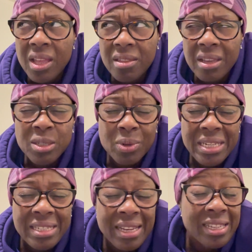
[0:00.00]
That's what
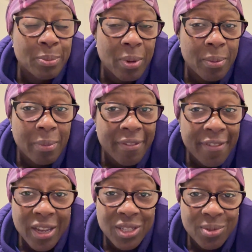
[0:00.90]
it says but my
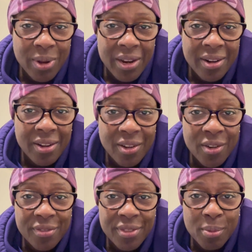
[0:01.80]
first run
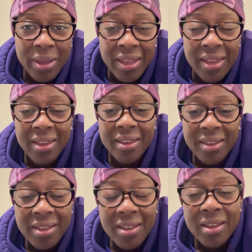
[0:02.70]
of the week
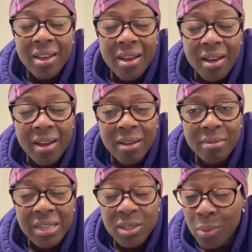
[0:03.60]

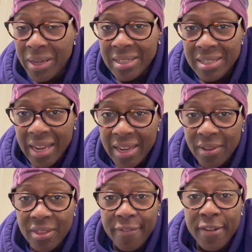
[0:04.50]
um, is a Wednesday.
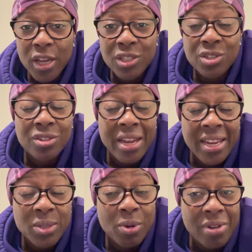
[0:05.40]
The first two
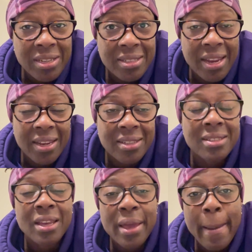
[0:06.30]
days were rest
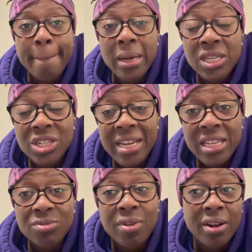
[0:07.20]
days, but
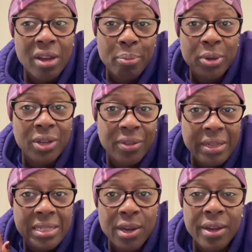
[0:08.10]
today's one, I'll put it on the
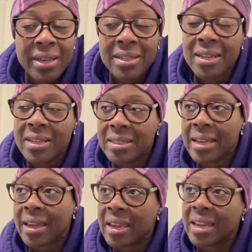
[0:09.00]
side, is
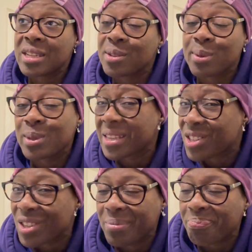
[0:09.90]
a interval
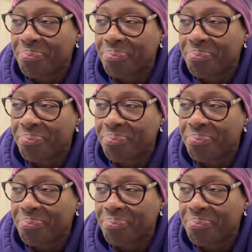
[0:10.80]
session,